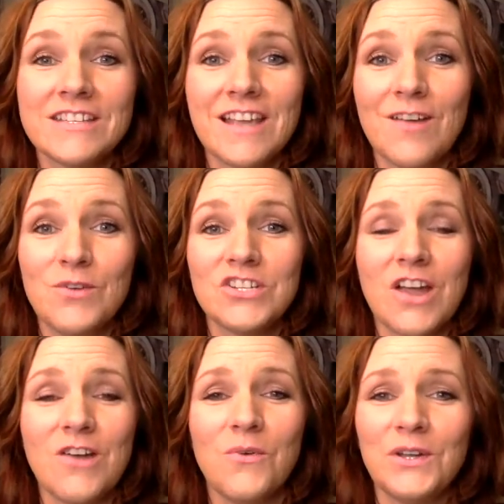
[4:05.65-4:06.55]
sandwich,
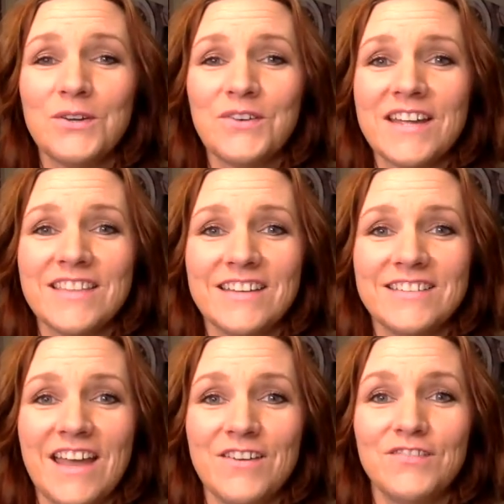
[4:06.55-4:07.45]
I want you to write that down.